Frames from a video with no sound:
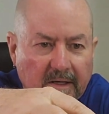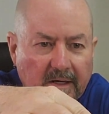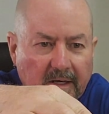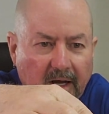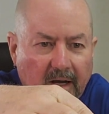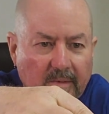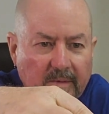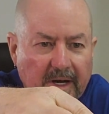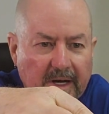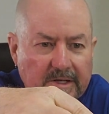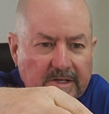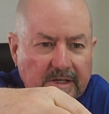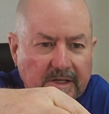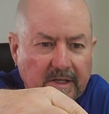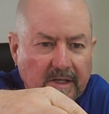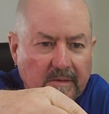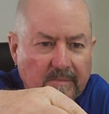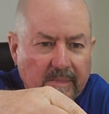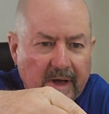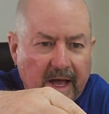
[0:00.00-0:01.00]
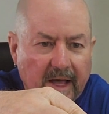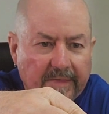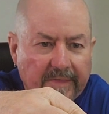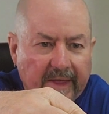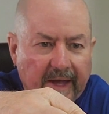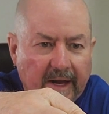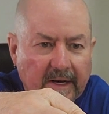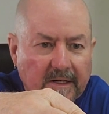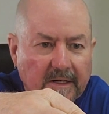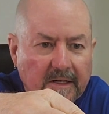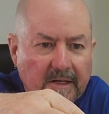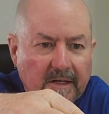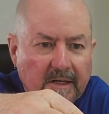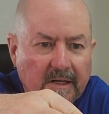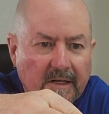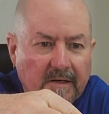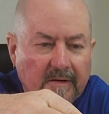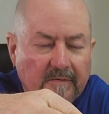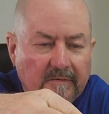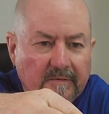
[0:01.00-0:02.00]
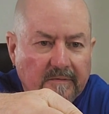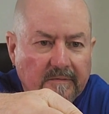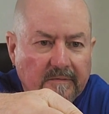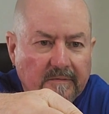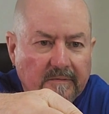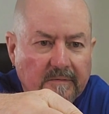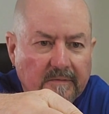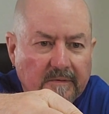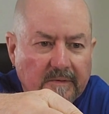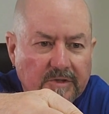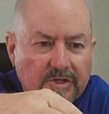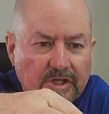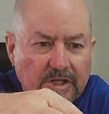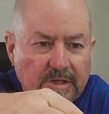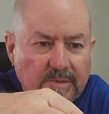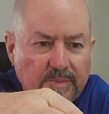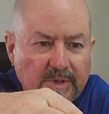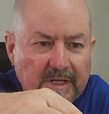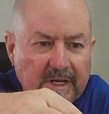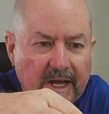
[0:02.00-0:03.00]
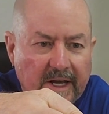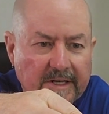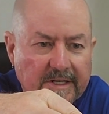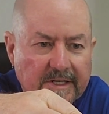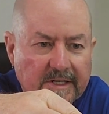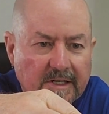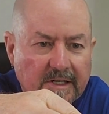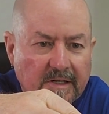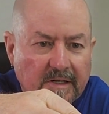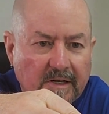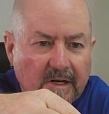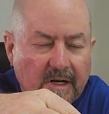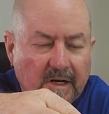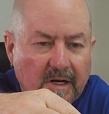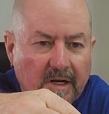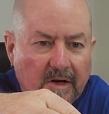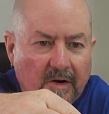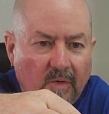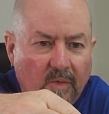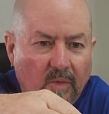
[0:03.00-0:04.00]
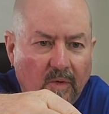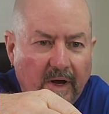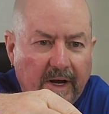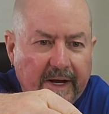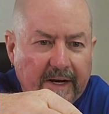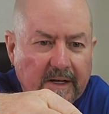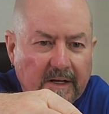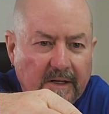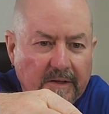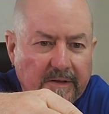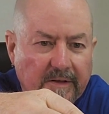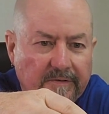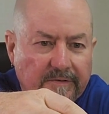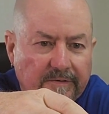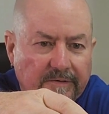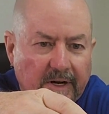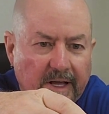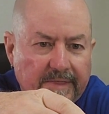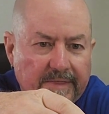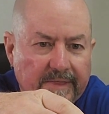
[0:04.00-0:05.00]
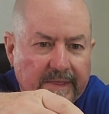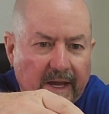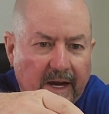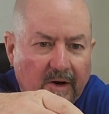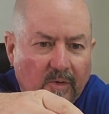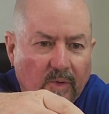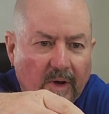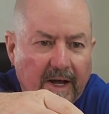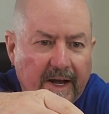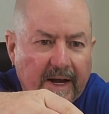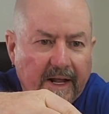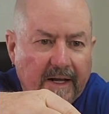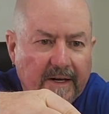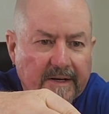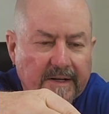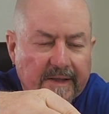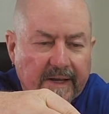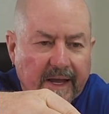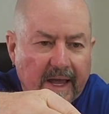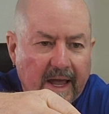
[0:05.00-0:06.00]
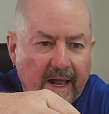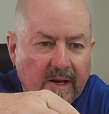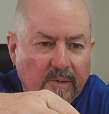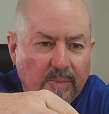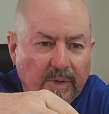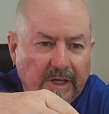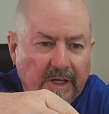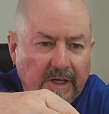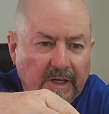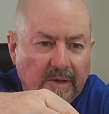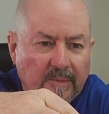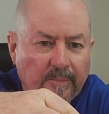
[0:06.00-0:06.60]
I'm actually going to mount that GPS right on the front there, right under the canopy.